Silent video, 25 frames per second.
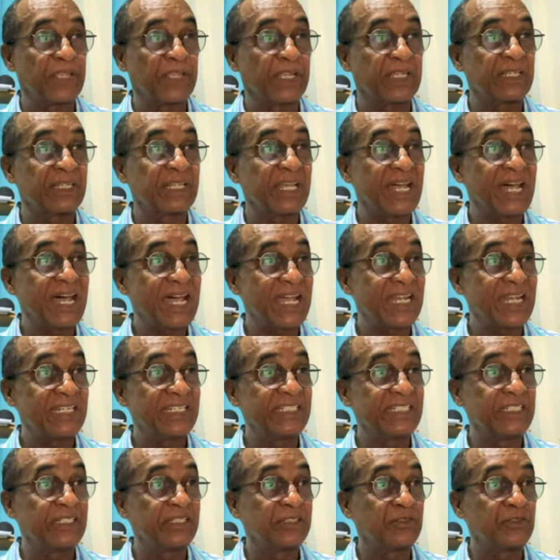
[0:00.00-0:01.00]
They can
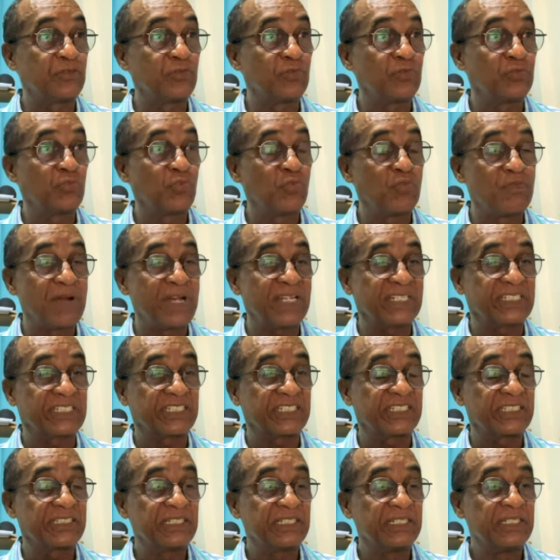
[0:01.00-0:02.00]
hardly do
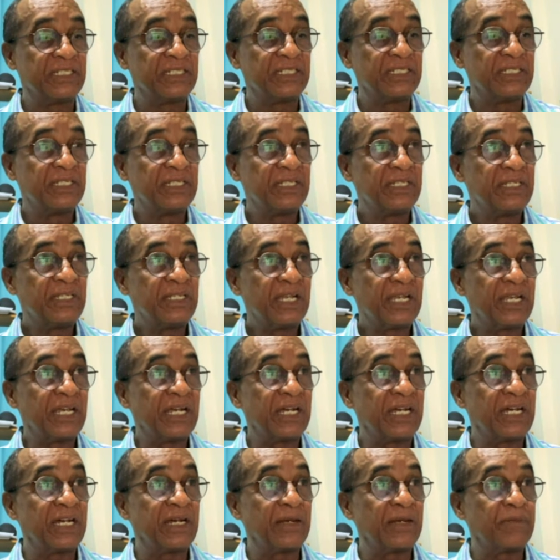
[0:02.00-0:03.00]
much
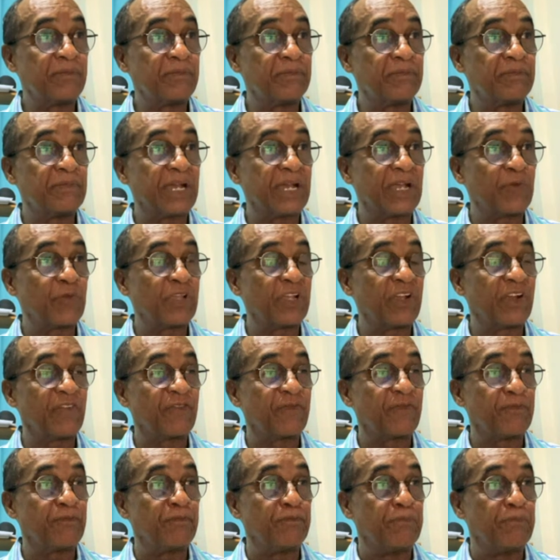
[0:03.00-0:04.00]
by way
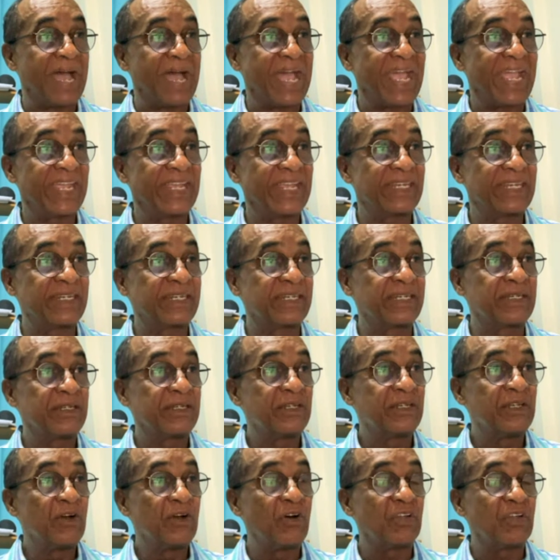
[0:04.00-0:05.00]
of buying
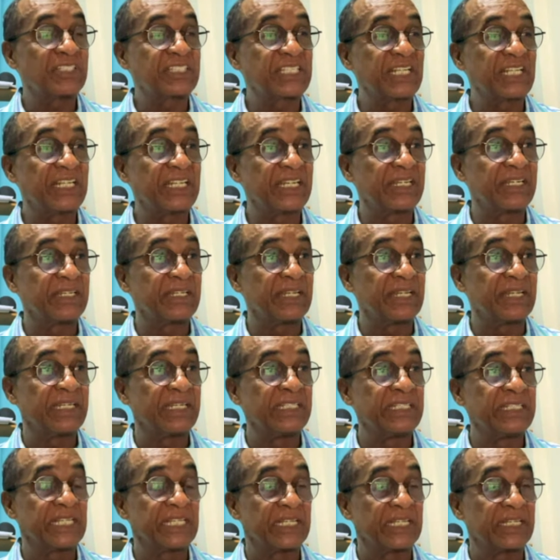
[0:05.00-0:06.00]
or selling
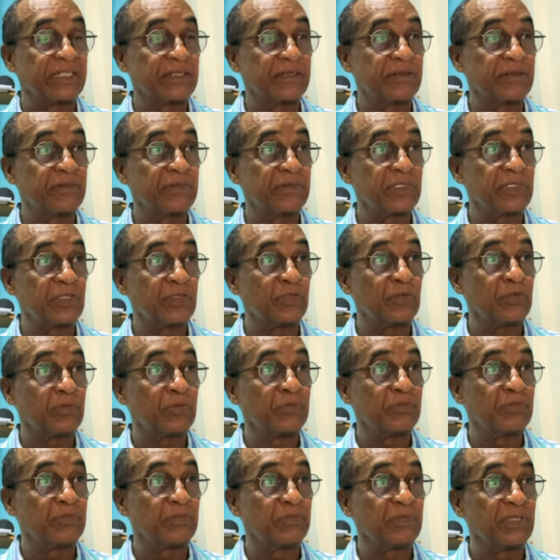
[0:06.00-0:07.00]
anything, you
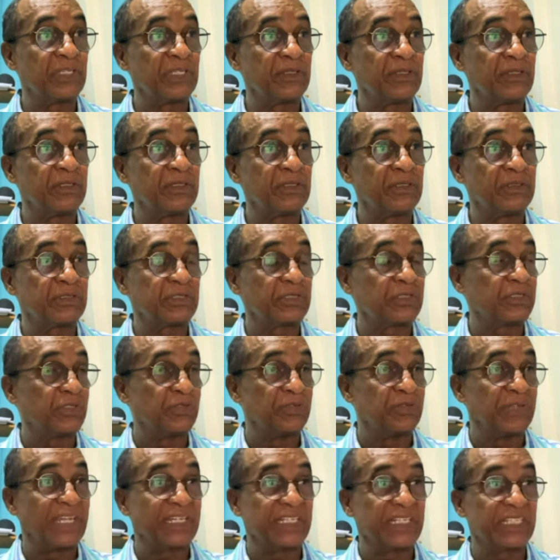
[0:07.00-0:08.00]
know, to the
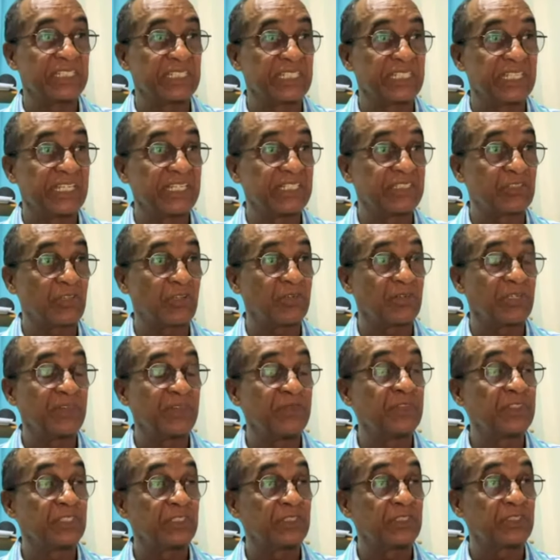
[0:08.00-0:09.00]
United States or
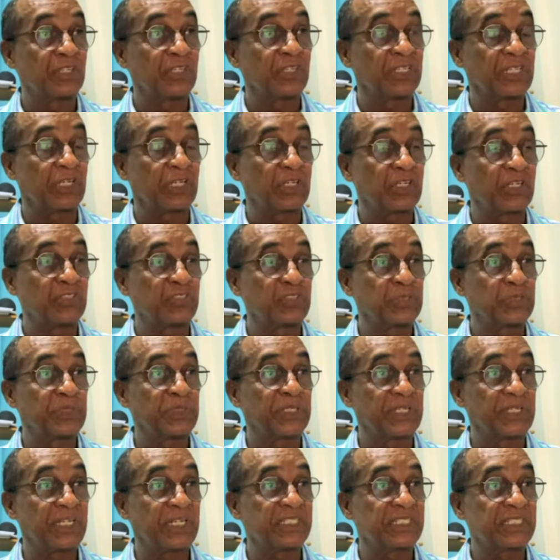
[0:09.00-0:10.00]
even to other countries
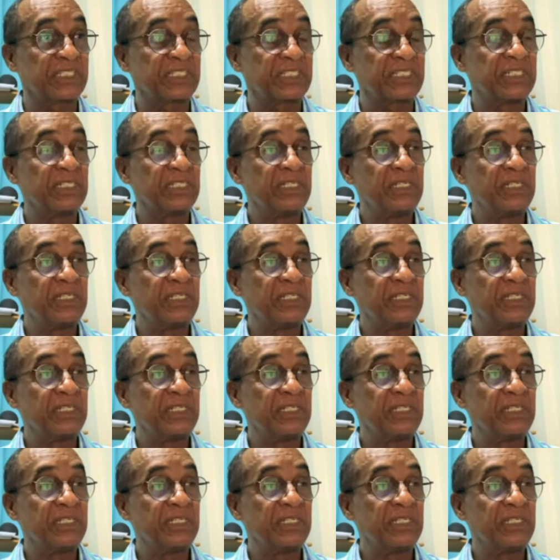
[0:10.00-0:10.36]
because